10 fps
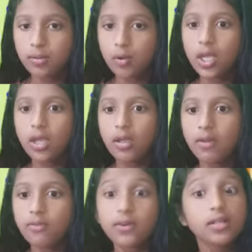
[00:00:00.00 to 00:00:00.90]
Okay,
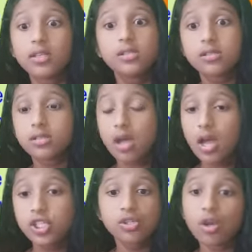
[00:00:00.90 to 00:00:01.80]
if the
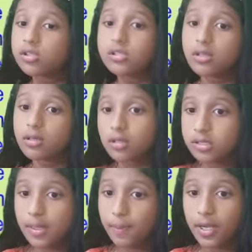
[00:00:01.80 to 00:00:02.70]
starch is not
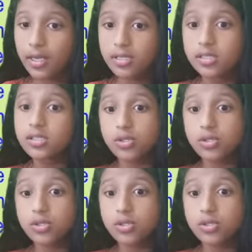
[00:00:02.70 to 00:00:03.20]
separated